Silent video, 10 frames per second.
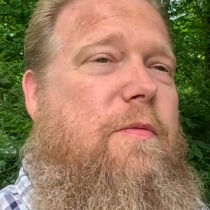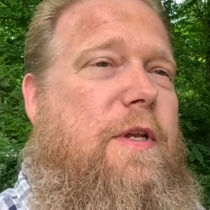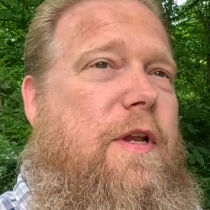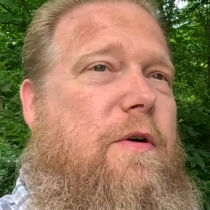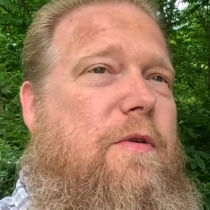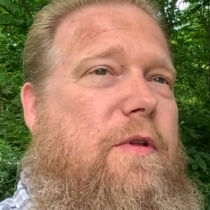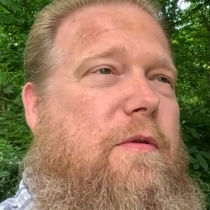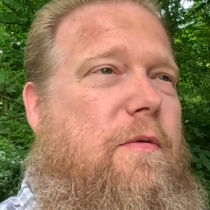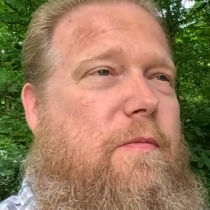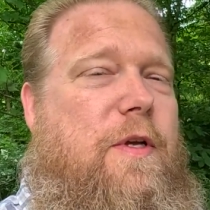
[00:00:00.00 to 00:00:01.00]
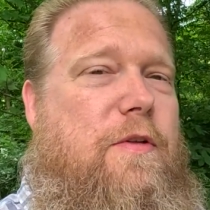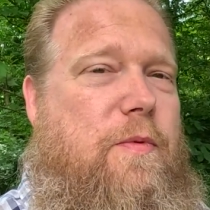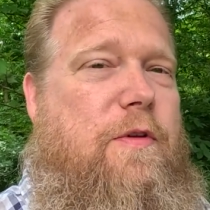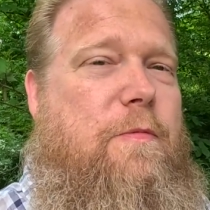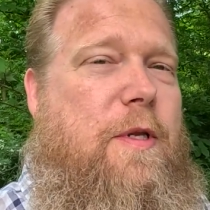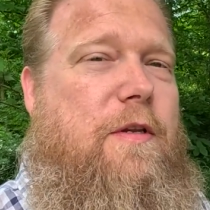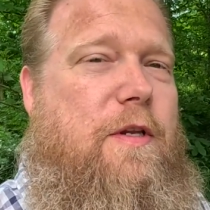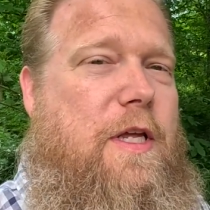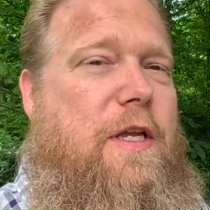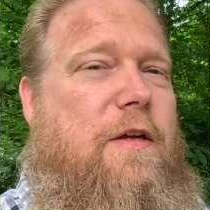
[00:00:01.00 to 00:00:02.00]
we know because we've
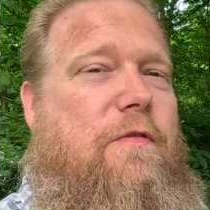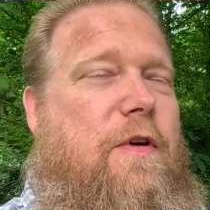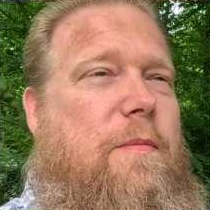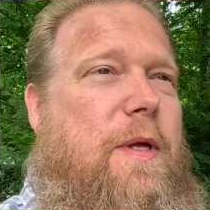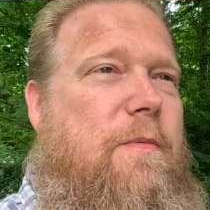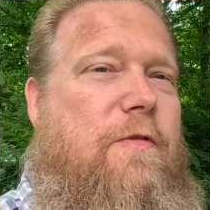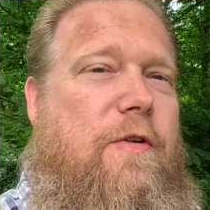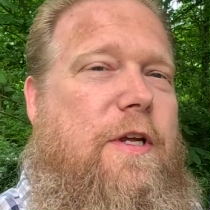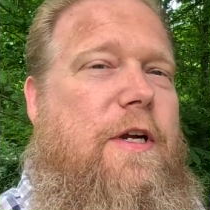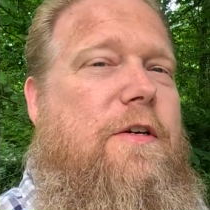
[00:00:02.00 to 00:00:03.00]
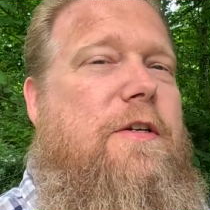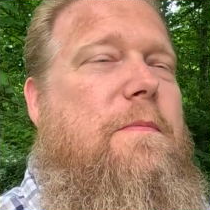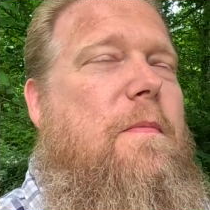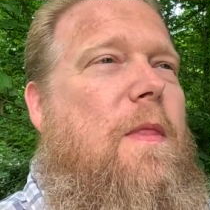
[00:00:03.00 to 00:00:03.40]
been eating from them for years